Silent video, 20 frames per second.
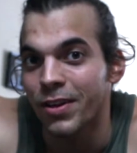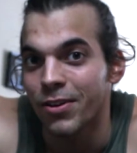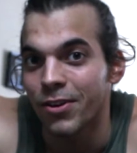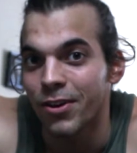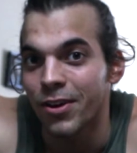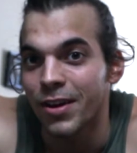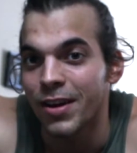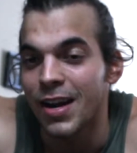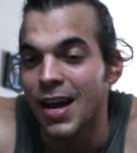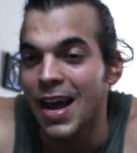
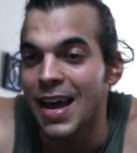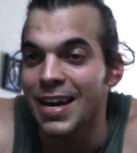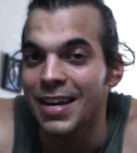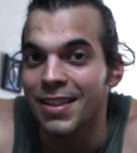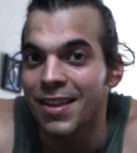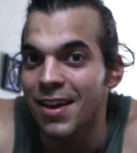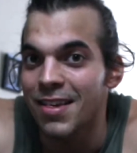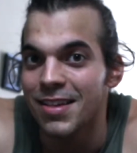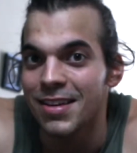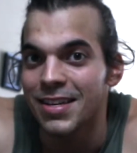good, and
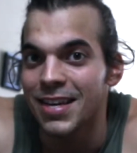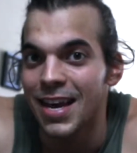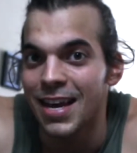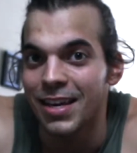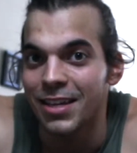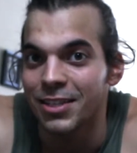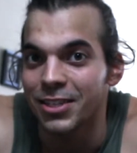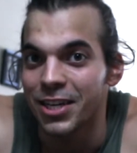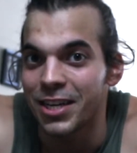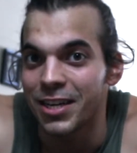it doesn't take
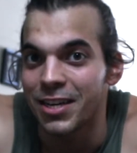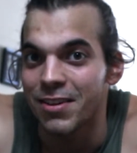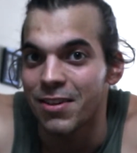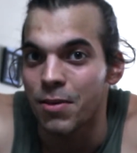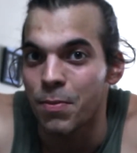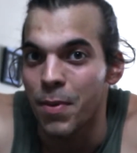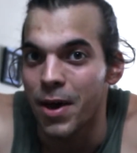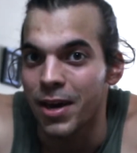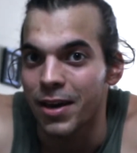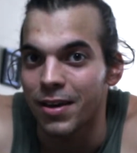a genius
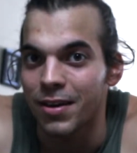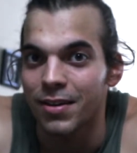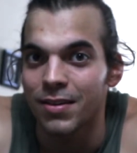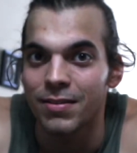to make it.